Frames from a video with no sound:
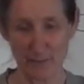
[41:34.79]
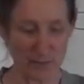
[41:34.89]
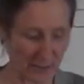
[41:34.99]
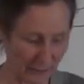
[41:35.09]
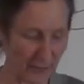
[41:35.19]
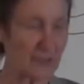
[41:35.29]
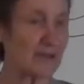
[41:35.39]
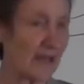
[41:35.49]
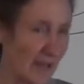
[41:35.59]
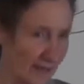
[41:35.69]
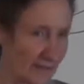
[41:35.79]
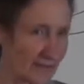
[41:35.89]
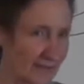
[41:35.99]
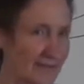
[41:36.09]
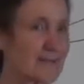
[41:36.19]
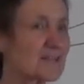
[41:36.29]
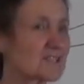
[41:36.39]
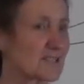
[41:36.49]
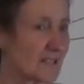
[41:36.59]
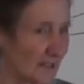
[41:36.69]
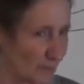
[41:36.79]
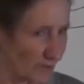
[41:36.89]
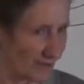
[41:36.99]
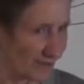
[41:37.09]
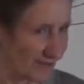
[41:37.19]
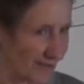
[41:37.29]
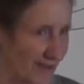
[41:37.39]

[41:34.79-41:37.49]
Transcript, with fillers: But if you can handle it, sleep with it.